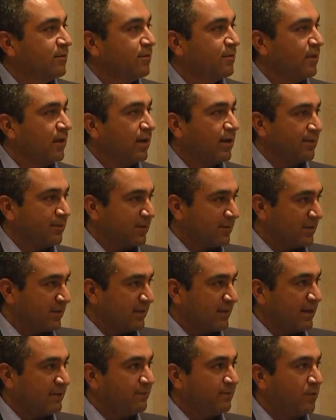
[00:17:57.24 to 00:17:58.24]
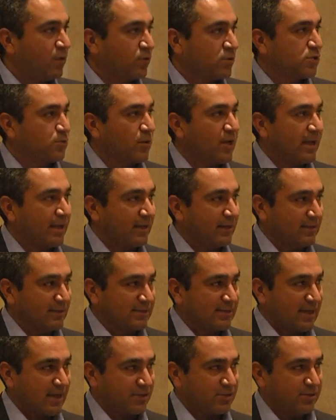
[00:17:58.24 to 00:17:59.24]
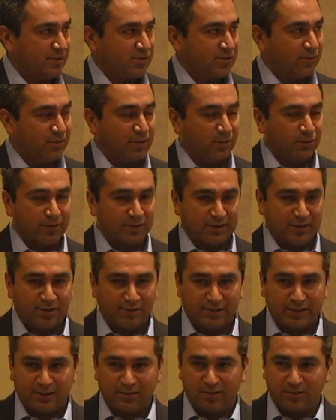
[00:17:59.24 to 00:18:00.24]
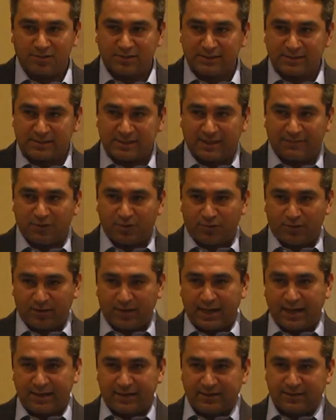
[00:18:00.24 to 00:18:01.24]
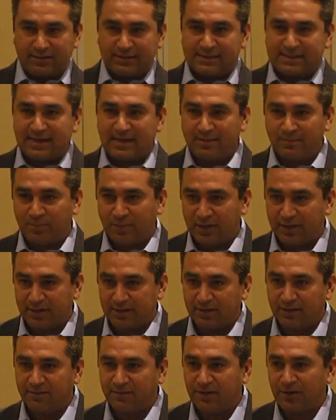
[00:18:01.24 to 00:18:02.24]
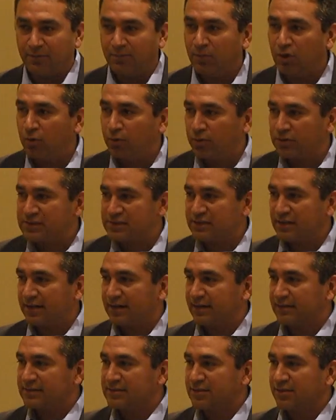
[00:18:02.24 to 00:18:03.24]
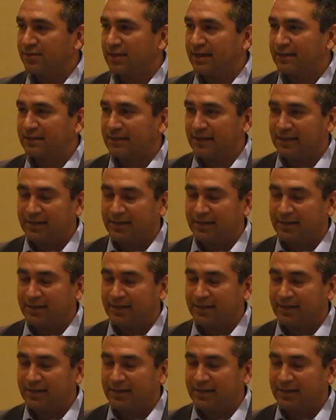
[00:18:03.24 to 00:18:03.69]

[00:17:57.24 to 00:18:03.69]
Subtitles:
The thing that Volkswagen is actually doing with their dealers is they've created a template of their mobile site so that they